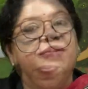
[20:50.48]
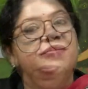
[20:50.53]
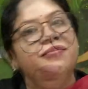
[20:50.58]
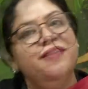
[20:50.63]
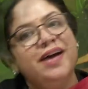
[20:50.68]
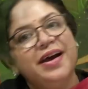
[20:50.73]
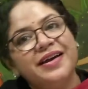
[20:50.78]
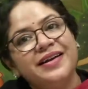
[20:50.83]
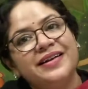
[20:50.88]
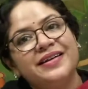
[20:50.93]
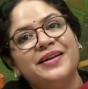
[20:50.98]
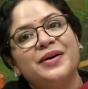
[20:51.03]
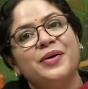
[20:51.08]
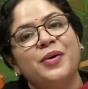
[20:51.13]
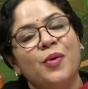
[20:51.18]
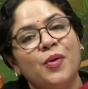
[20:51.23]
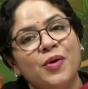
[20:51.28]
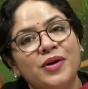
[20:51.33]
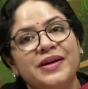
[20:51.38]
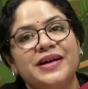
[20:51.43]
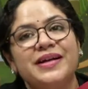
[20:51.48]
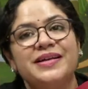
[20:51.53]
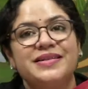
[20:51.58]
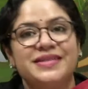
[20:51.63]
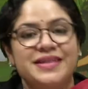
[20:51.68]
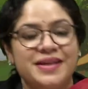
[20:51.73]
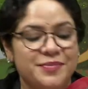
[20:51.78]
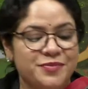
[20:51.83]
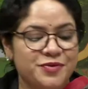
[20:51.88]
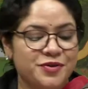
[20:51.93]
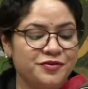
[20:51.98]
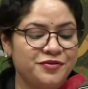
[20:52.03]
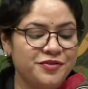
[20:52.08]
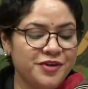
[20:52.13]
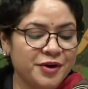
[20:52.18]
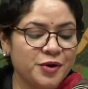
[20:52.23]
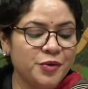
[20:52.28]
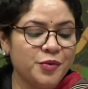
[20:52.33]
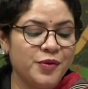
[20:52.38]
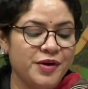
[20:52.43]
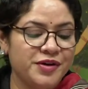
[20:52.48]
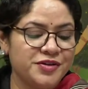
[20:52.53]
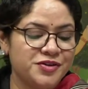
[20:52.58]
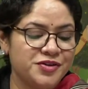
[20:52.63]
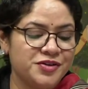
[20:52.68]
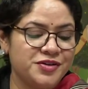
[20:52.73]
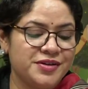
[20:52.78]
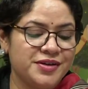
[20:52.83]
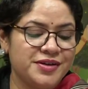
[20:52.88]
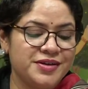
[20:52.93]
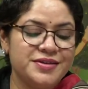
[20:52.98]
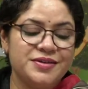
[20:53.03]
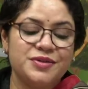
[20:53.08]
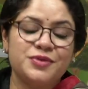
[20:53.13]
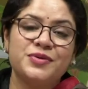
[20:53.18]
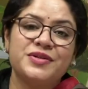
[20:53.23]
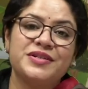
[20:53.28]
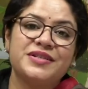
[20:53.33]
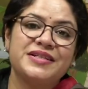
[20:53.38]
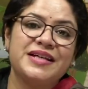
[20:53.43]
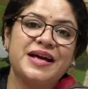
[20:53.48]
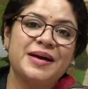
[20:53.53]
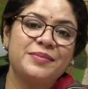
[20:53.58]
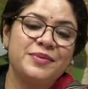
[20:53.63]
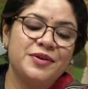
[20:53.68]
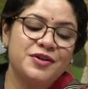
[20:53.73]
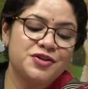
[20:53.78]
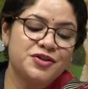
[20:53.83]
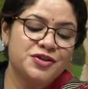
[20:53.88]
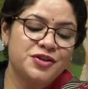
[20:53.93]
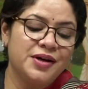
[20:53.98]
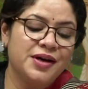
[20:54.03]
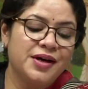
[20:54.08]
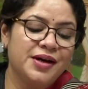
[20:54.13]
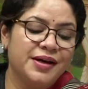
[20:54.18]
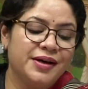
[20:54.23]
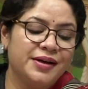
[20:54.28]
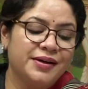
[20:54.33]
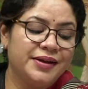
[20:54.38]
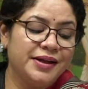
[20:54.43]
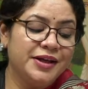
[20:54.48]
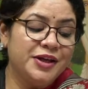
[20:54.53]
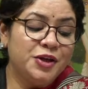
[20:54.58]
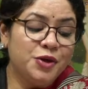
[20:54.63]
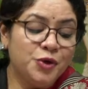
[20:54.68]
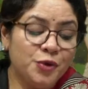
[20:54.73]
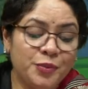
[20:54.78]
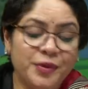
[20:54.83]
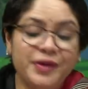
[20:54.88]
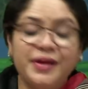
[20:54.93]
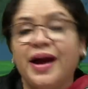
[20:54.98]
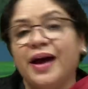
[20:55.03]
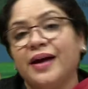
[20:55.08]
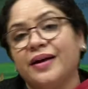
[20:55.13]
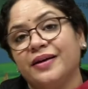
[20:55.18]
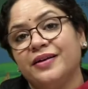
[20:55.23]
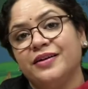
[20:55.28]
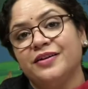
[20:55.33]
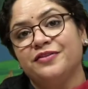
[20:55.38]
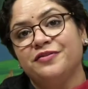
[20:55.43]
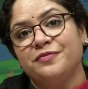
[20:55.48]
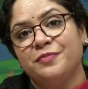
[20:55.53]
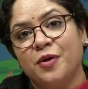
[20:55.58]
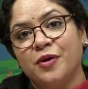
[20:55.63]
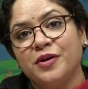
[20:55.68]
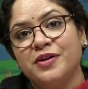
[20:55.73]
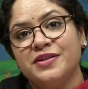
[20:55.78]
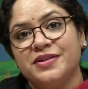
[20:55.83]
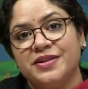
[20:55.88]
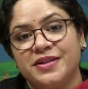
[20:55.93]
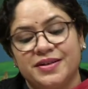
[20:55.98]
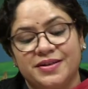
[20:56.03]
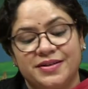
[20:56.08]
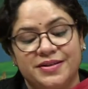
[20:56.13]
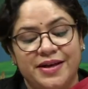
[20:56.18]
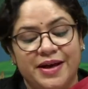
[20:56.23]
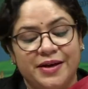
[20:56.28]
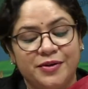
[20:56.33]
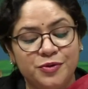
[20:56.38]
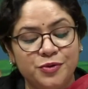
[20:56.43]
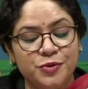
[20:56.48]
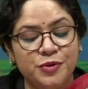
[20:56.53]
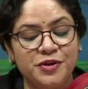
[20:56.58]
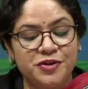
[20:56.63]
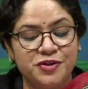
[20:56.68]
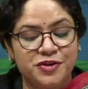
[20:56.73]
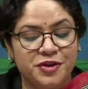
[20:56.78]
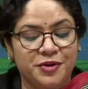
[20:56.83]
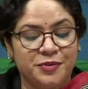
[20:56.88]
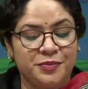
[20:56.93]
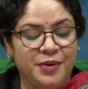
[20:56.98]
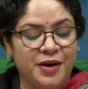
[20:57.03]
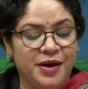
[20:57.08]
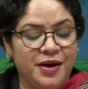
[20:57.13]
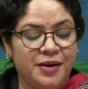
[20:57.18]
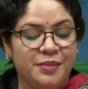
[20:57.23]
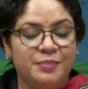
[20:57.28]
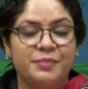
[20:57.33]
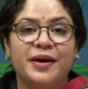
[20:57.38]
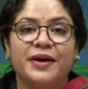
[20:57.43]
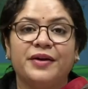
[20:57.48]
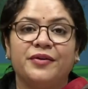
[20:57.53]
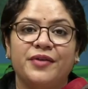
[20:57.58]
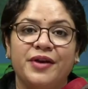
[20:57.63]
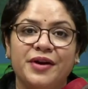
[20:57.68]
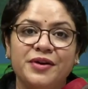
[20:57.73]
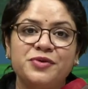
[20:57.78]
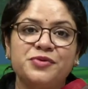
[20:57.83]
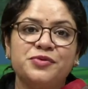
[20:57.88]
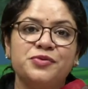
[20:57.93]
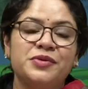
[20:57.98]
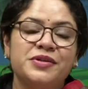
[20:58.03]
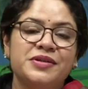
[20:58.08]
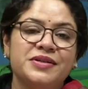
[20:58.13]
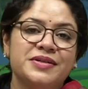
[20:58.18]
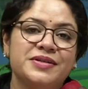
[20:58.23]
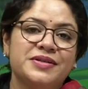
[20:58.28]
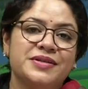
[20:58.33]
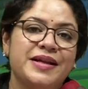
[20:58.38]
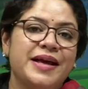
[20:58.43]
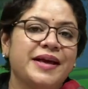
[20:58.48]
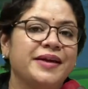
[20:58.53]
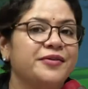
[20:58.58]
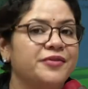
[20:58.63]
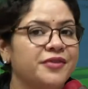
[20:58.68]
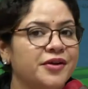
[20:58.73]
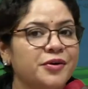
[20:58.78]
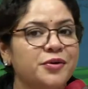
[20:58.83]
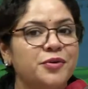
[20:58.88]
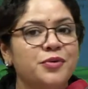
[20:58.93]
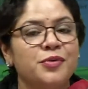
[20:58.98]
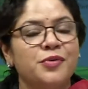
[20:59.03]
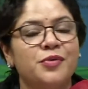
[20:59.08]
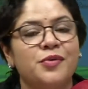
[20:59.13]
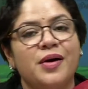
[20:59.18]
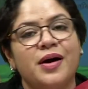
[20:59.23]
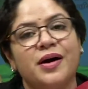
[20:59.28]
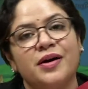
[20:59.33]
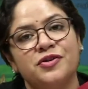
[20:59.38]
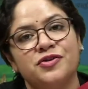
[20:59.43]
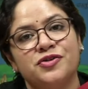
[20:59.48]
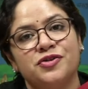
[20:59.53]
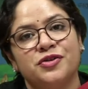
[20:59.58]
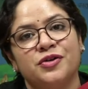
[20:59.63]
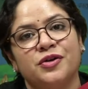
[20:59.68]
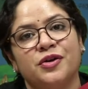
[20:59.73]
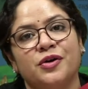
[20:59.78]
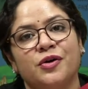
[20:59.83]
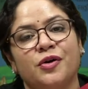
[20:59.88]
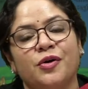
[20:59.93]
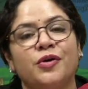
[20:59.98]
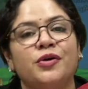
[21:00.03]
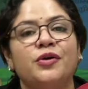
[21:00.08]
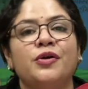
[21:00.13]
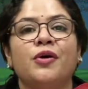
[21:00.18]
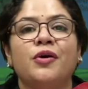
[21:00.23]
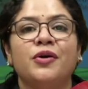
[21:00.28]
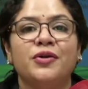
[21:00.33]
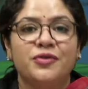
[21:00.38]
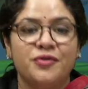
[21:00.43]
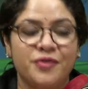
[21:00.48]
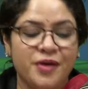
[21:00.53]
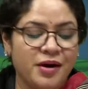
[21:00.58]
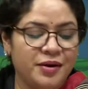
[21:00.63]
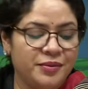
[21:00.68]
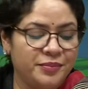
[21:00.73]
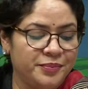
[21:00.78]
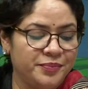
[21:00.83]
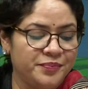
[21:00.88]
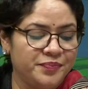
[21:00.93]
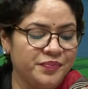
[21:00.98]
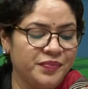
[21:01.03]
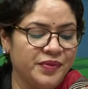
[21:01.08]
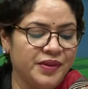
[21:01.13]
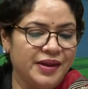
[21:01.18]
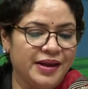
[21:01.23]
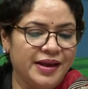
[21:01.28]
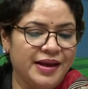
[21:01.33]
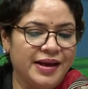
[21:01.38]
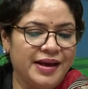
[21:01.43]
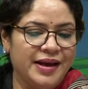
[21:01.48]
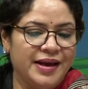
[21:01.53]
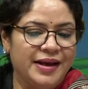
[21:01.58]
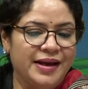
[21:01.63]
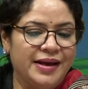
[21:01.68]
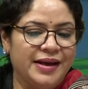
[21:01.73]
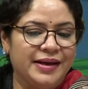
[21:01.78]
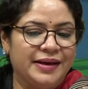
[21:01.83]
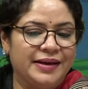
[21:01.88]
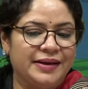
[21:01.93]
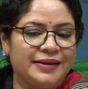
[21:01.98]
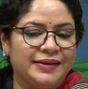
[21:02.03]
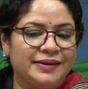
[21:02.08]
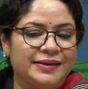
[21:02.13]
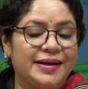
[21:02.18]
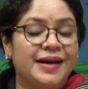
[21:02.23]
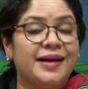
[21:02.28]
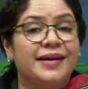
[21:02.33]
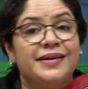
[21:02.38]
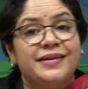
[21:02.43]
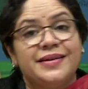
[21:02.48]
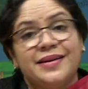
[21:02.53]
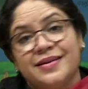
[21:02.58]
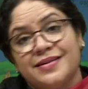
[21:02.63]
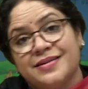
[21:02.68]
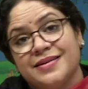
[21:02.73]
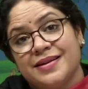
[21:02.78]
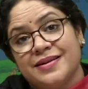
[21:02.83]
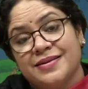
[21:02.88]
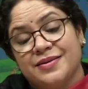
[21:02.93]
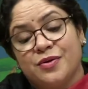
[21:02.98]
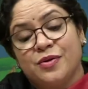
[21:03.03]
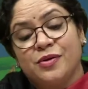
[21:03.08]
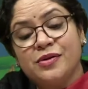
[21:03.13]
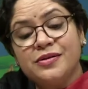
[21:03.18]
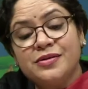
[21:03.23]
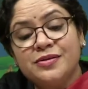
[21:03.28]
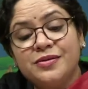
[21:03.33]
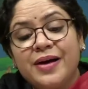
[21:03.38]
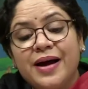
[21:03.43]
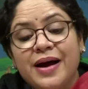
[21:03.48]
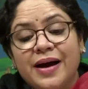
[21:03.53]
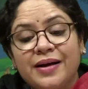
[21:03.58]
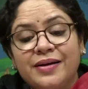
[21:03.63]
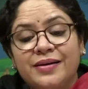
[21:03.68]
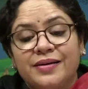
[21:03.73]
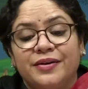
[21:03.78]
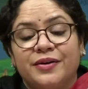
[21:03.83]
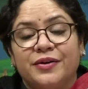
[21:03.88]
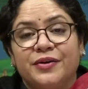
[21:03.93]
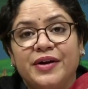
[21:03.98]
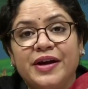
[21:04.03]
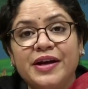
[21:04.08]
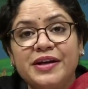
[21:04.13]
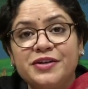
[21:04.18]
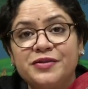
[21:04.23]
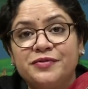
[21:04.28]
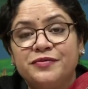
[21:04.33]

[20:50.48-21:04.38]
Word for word: While the whole concept of Raghuvansh is to establish the human angle of politics and rulership by great rulers like Raghu, Aj or Lord Ram. Kalidas has also had a great